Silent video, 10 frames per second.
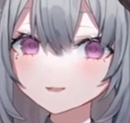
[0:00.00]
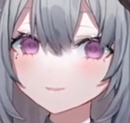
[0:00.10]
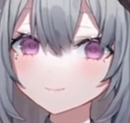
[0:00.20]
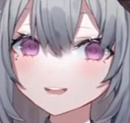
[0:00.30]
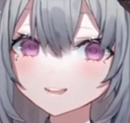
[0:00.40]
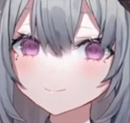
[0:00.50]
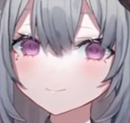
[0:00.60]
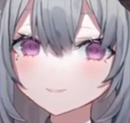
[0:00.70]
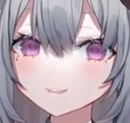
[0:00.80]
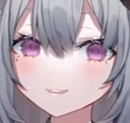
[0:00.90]
oh, I guess I'm.
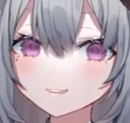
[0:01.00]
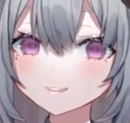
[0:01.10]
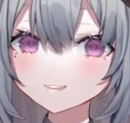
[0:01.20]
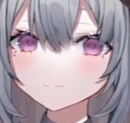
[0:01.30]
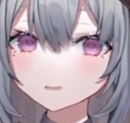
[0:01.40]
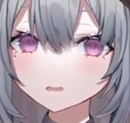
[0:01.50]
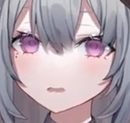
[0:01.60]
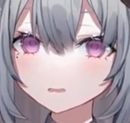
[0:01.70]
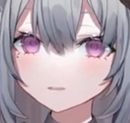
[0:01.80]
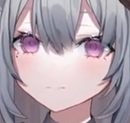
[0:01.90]
Oh.
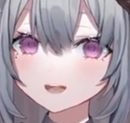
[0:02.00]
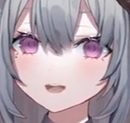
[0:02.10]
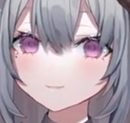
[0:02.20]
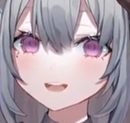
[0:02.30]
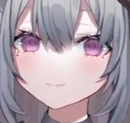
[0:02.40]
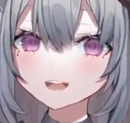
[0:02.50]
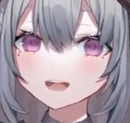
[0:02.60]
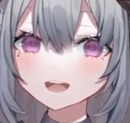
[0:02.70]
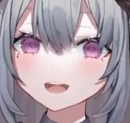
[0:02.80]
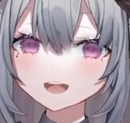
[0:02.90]
Why am I
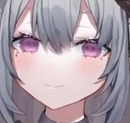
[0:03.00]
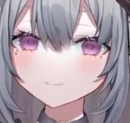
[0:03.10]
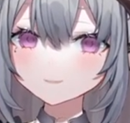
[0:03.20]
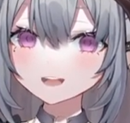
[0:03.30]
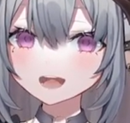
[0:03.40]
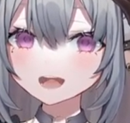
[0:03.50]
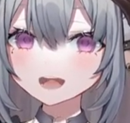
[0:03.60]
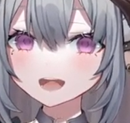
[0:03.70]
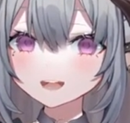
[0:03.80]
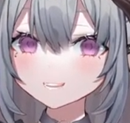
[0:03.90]
eating it with my
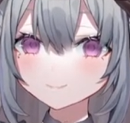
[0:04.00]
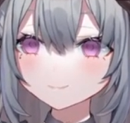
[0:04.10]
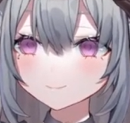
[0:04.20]
hands?